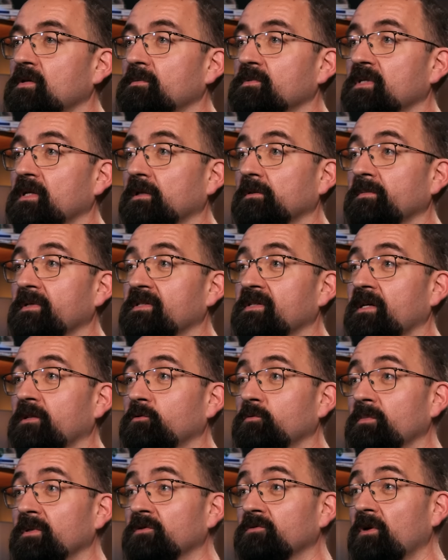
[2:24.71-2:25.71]
some settlements
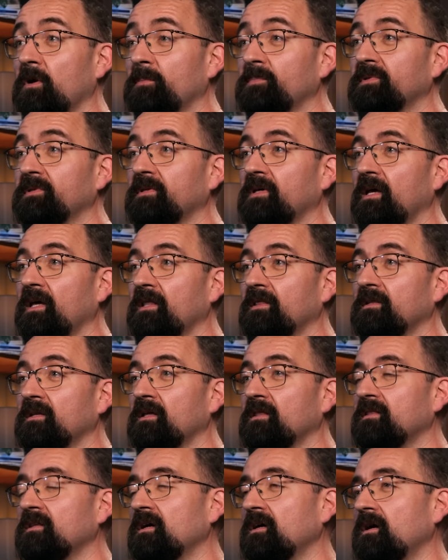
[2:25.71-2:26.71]
had to be dropped, and
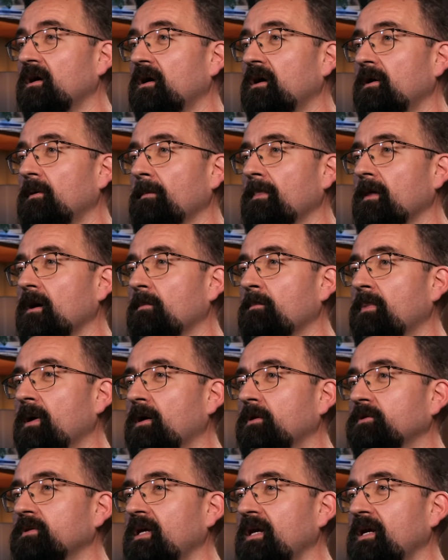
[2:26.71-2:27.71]
there are about